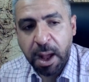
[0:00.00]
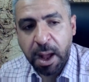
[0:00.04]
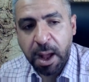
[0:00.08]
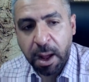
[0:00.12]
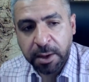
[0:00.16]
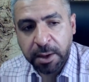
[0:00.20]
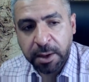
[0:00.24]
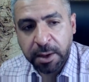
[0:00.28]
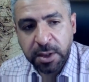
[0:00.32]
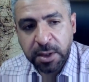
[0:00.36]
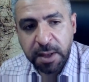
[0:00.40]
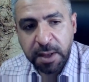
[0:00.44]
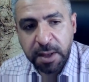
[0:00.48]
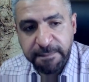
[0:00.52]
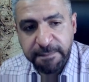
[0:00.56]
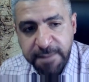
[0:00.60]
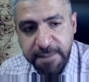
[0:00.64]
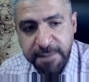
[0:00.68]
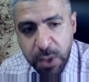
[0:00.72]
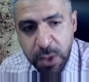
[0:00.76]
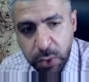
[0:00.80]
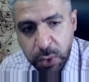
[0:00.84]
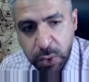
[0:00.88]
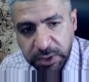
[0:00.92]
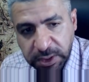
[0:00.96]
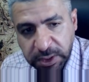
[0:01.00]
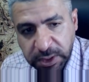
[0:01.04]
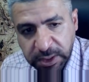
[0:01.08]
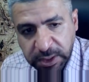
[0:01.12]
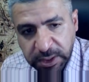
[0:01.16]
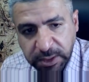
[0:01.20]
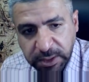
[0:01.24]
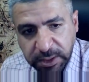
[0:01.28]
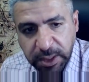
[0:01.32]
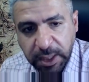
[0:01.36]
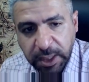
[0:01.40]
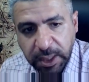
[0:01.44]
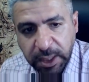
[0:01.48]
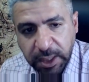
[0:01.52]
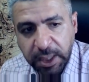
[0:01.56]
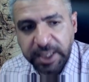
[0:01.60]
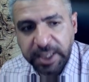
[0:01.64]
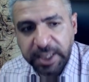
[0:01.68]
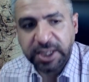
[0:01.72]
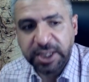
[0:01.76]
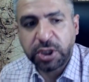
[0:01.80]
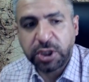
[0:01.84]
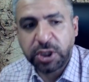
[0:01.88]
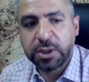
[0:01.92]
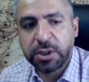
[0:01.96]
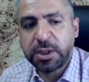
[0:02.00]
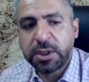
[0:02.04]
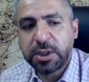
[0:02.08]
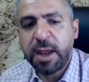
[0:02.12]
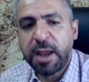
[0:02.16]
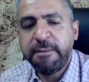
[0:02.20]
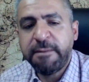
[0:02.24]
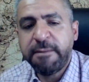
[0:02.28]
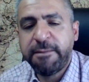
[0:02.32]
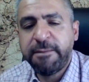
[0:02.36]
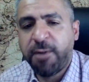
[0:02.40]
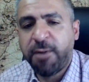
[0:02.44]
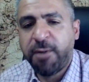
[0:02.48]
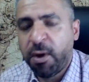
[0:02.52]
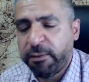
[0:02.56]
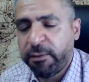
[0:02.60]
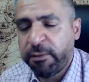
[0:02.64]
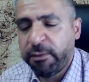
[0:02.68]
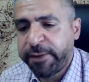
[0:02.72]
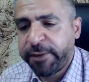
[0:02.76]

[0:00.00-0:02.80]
diffuse cystic lesions involving